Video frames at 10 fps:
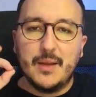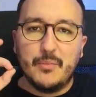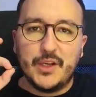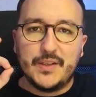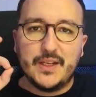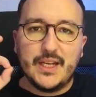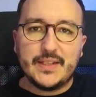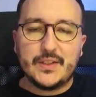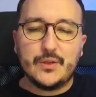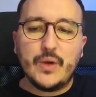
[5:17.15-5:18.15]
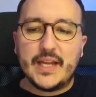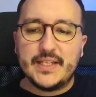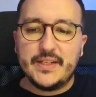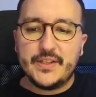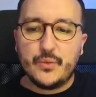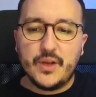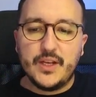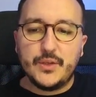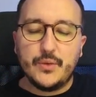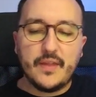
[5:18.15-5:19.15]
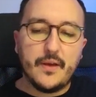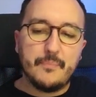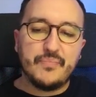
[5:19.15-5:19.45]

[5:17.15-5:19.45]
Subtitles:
But let's look at this quickly together.